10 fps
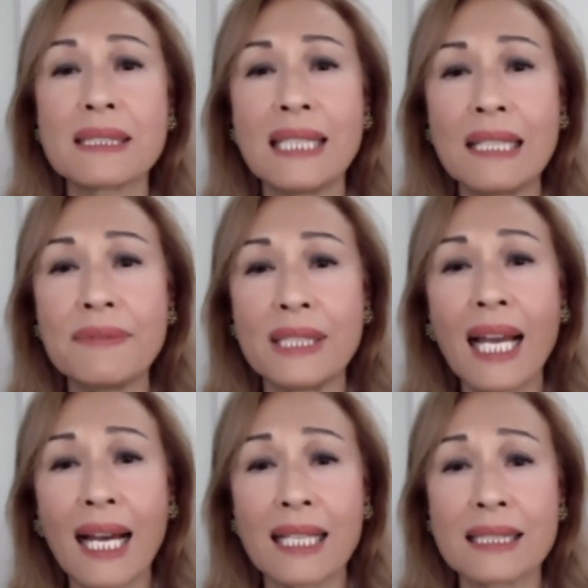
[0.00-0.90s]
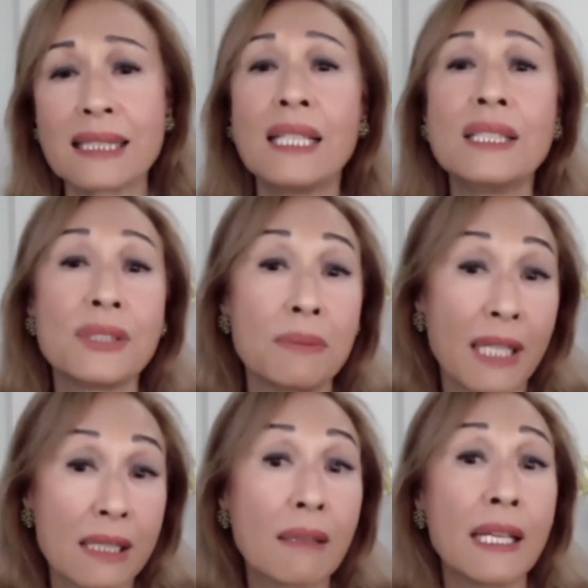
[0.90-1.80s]
Navy has to
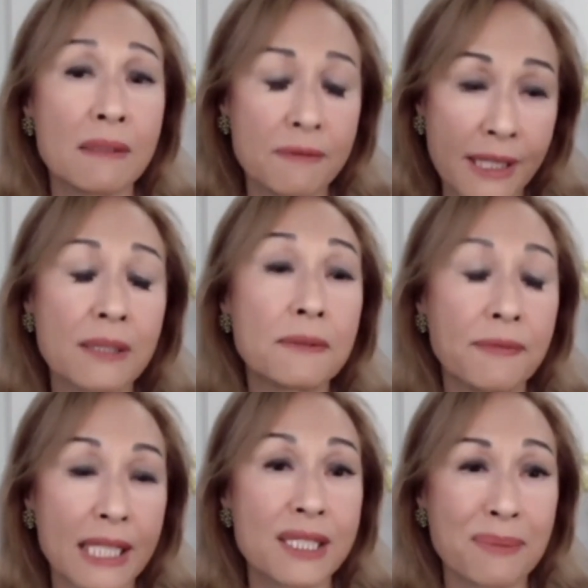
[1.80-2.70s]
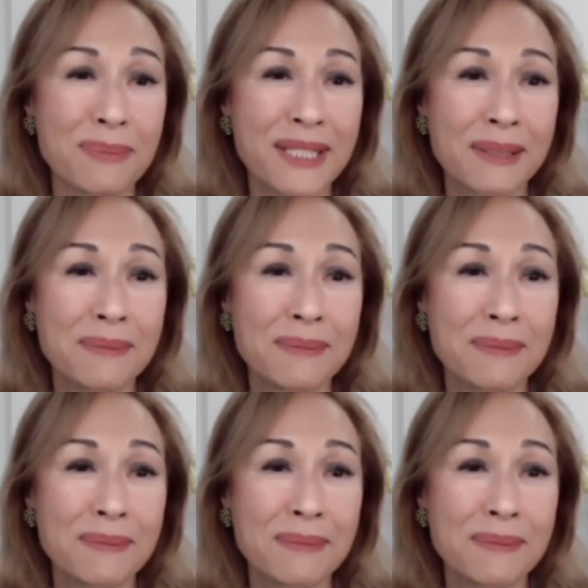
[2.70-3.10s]
Red Hill victims.